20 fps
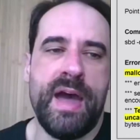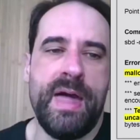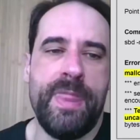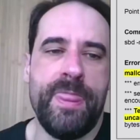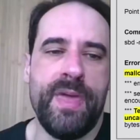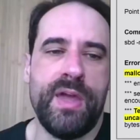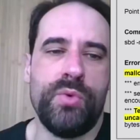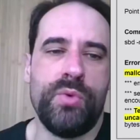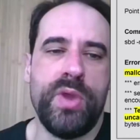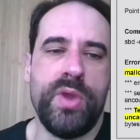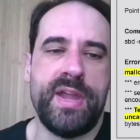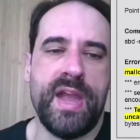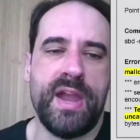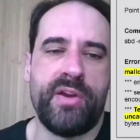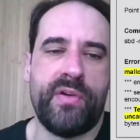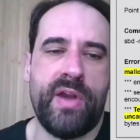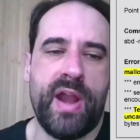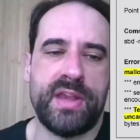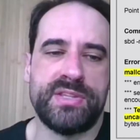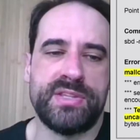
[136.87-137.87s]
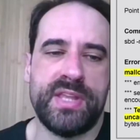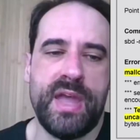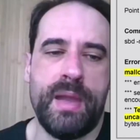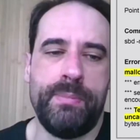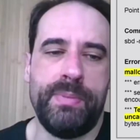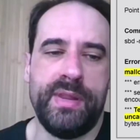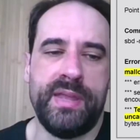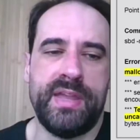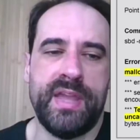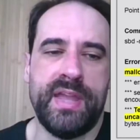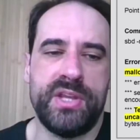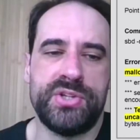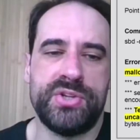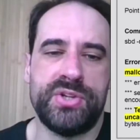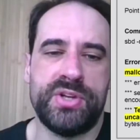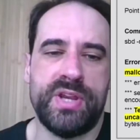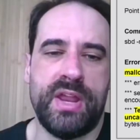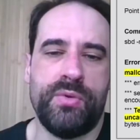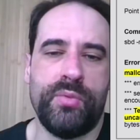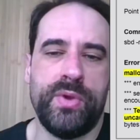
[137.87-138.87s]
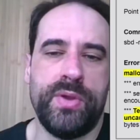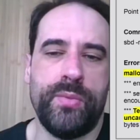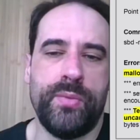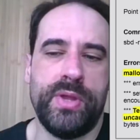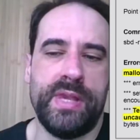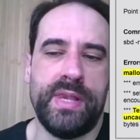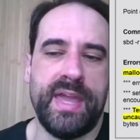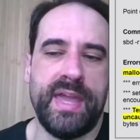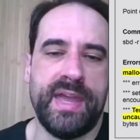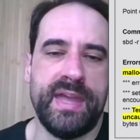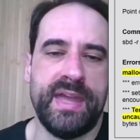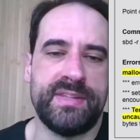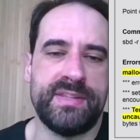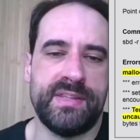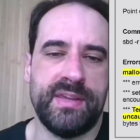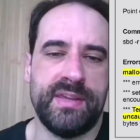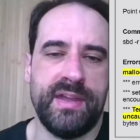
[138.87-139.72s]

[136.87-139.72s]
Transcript: And then we can crash the application and we will get